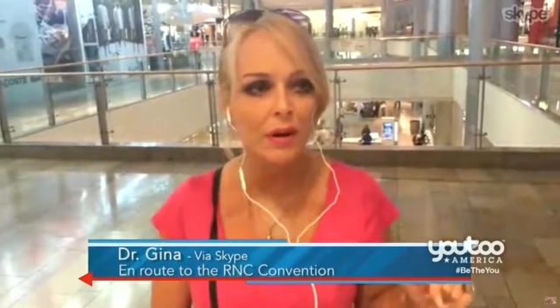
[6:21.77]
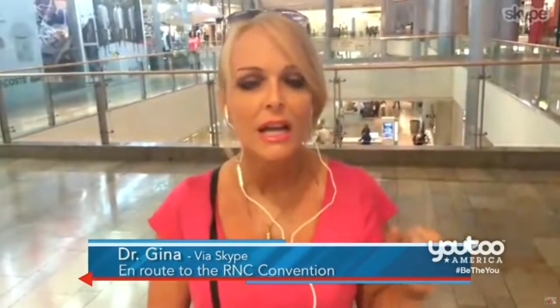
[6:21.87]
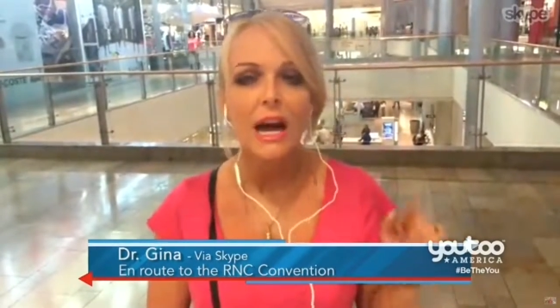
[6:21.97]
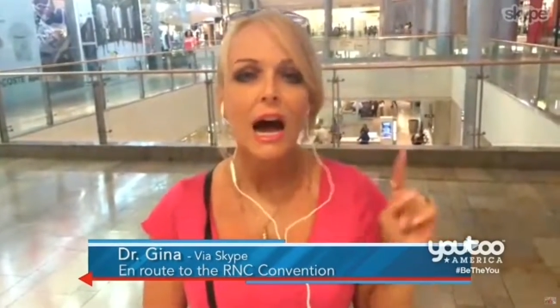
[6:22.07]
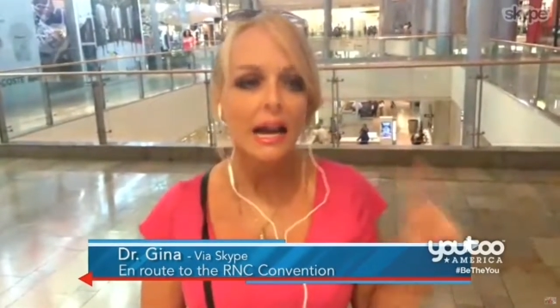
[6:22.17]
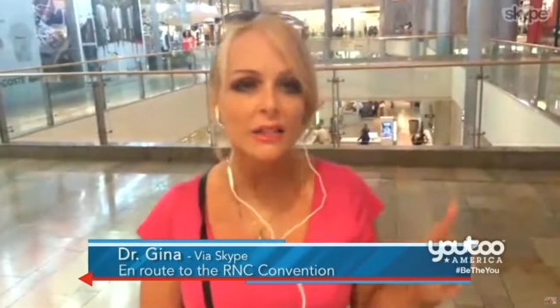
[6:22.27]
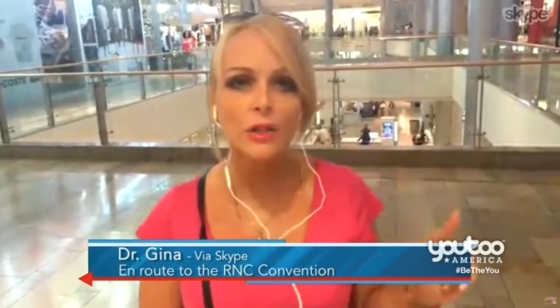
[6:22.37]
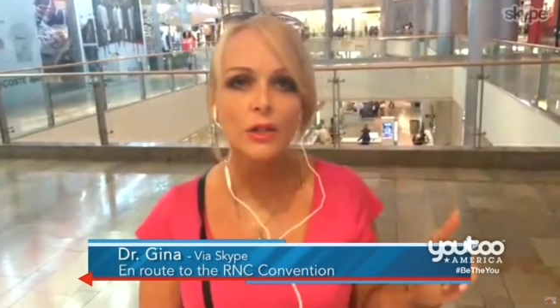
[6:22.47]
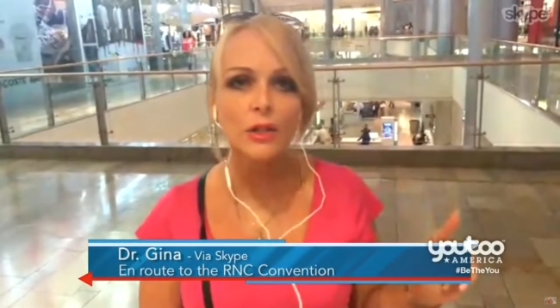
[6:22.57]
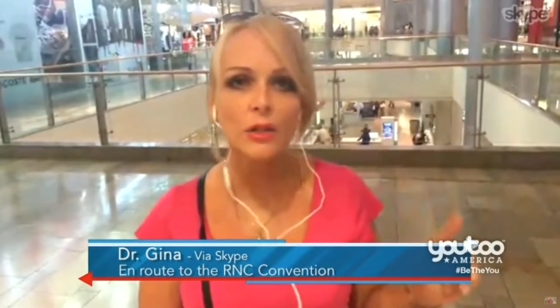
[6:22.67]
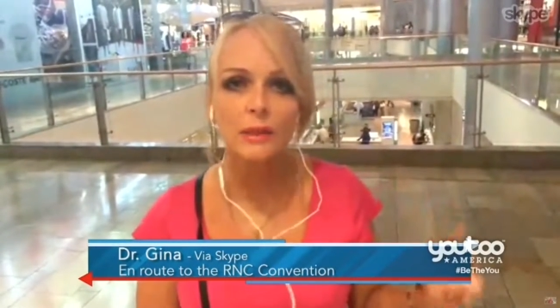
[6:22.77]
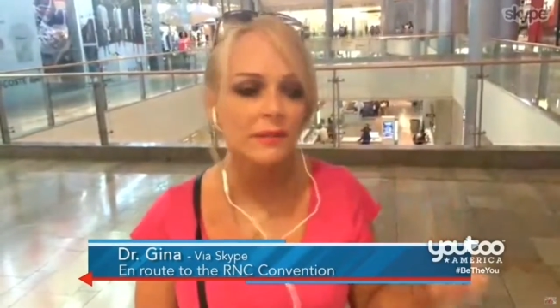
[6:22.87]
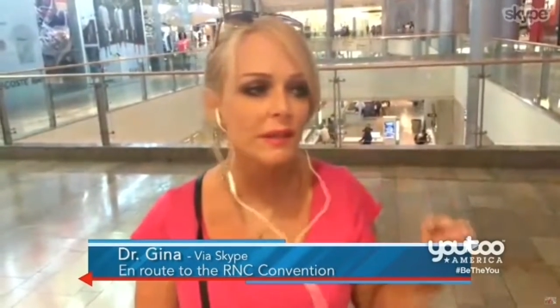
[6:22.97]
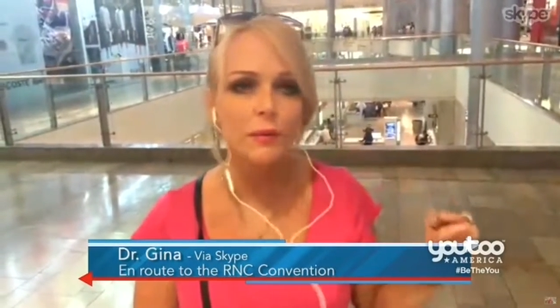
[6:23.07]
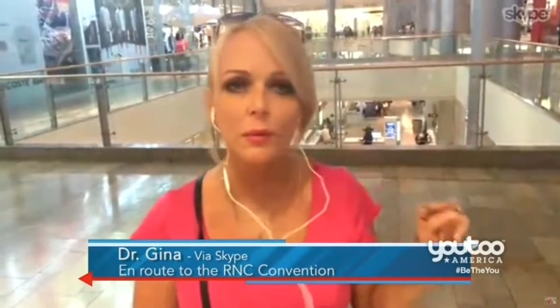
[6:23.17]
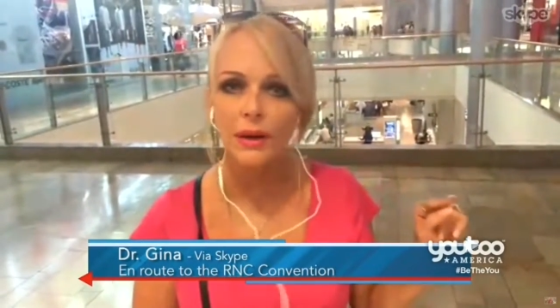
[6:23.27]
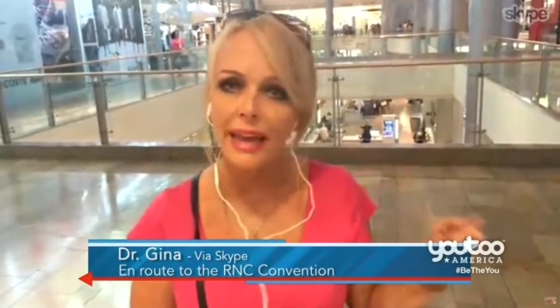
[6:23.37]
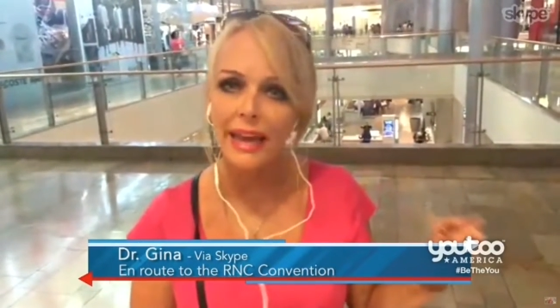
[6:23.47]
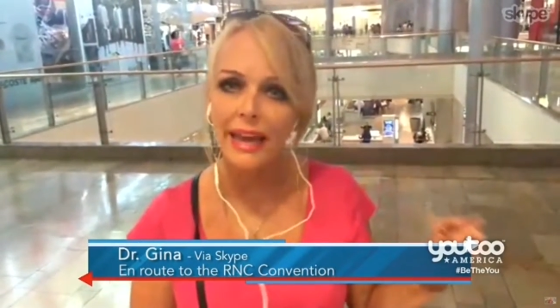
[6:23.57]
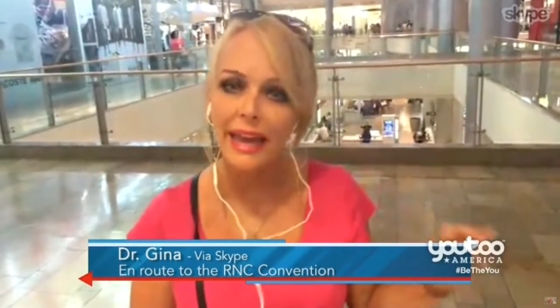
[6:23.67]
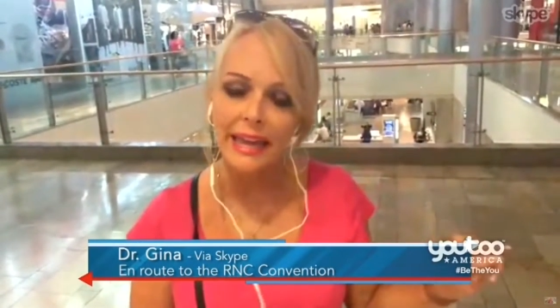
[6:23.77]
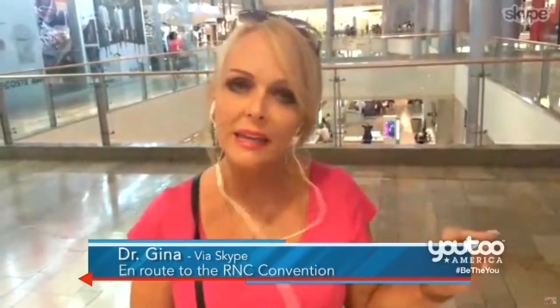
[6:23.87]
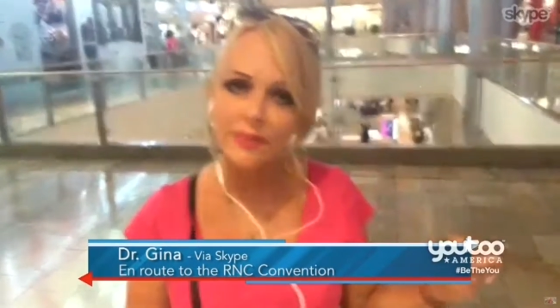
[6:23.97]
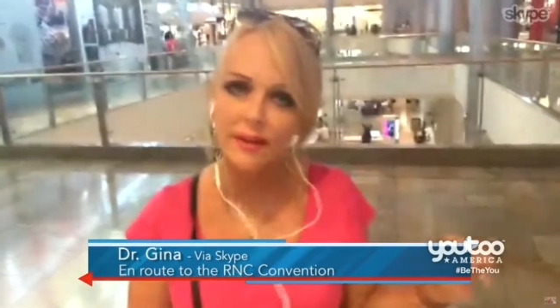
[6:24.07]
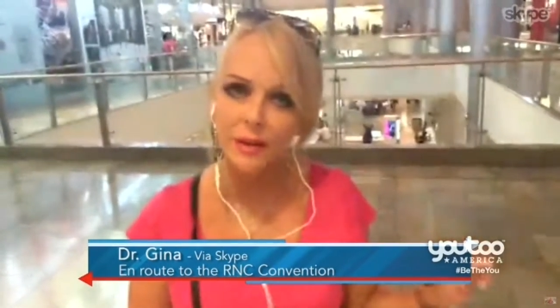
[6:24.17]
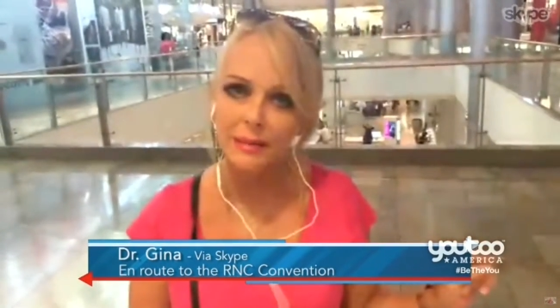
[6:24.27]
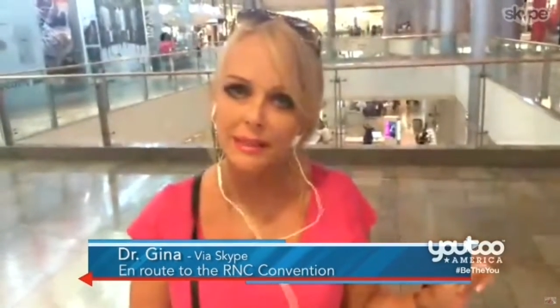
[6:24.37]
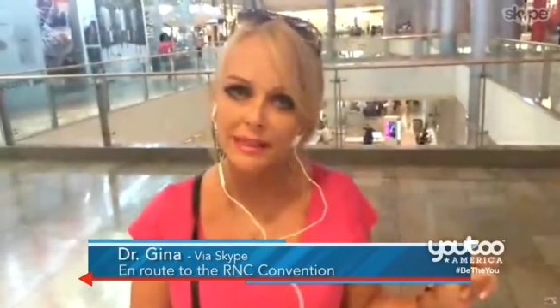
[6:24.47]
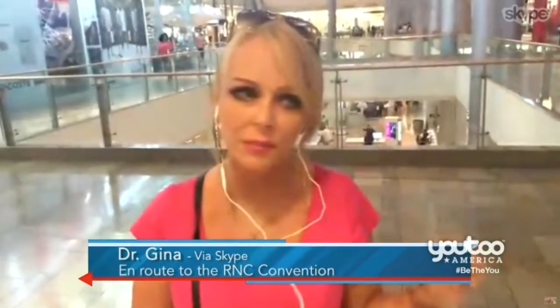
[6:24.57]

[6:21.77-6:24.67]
I do believe that if it were any of the other nominees,